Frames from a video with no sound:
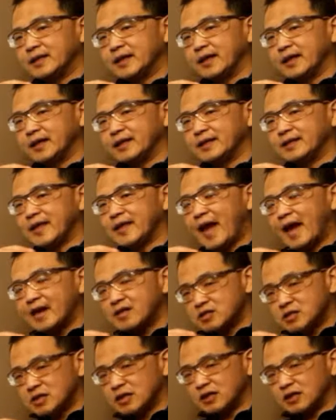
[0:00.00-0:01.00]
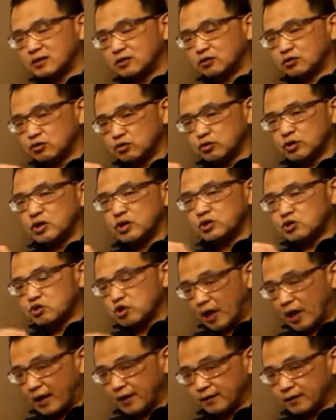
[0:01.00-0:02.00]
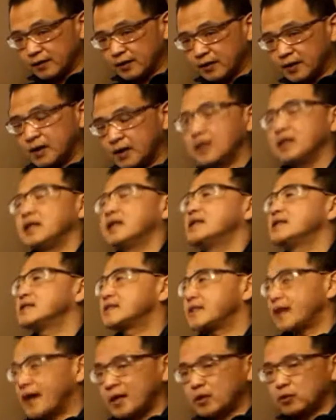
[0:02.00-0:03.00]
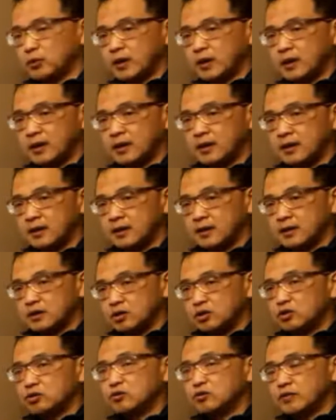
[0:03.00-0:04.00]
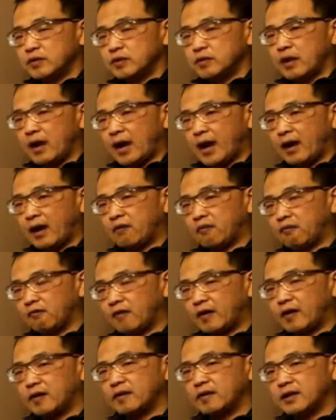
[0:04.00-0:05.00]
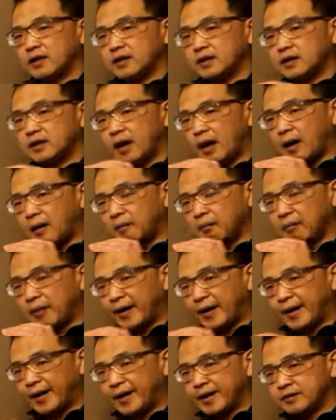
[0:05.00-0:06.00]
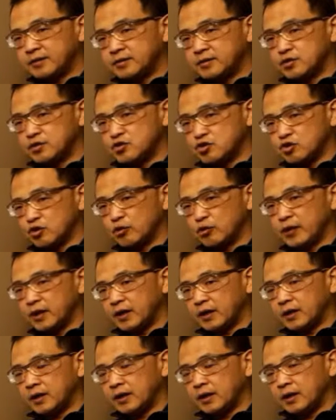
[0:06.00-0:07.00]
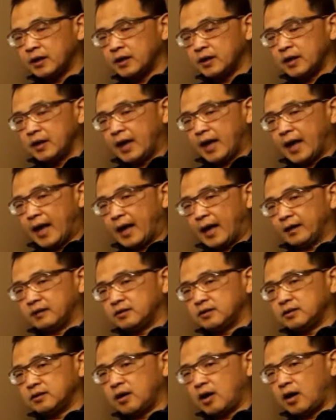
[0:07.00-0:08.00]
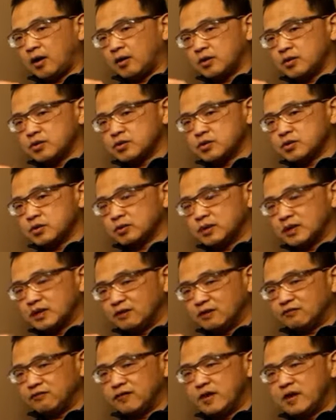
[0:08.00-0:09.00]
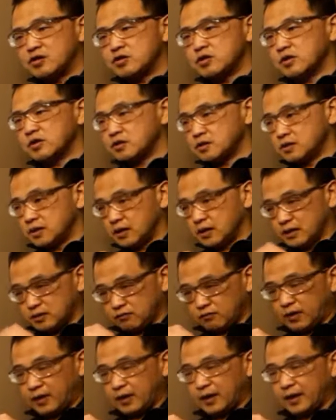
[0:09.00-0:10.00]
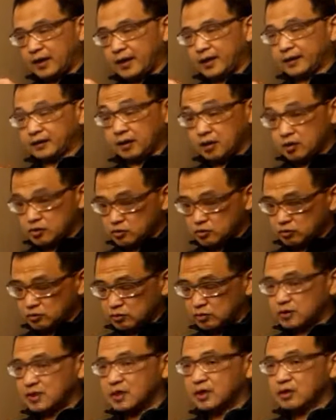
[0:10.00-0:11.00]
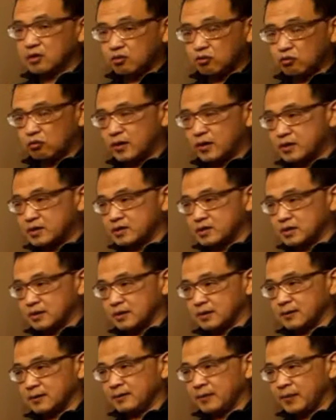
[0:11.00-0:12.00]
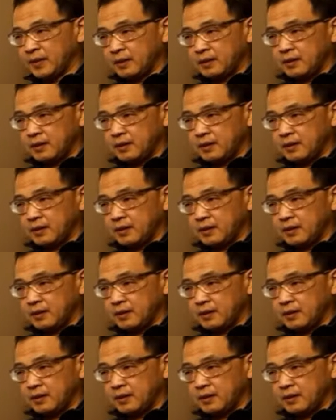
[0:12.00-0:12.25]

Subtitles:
and nexted to each other. In that way, you will have very compact showing, and also the efficiency is very high, and also you increase the